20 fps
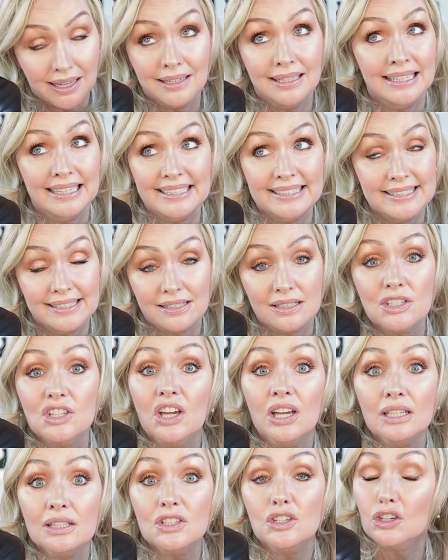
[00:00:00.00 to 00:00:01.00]
ladies and
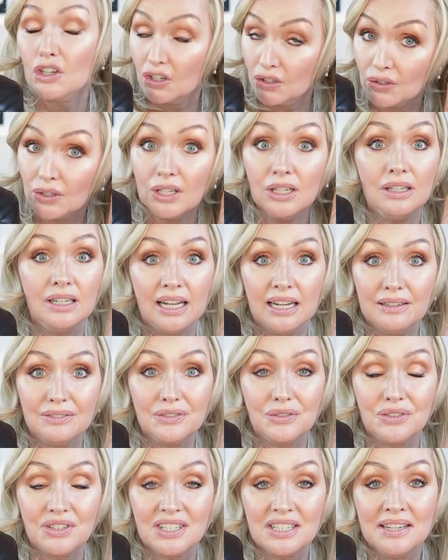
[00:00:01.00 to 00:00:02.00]
gents, you're going to look
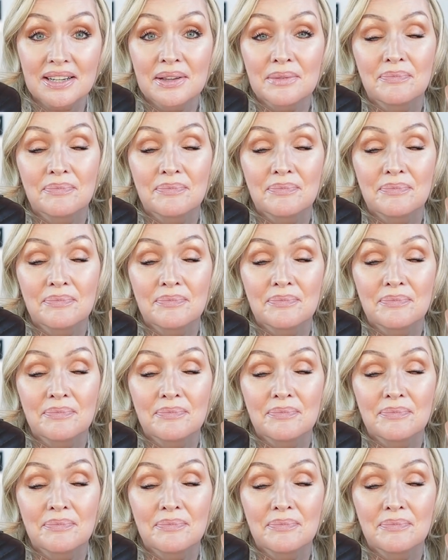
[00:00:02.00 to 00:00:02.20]
after it.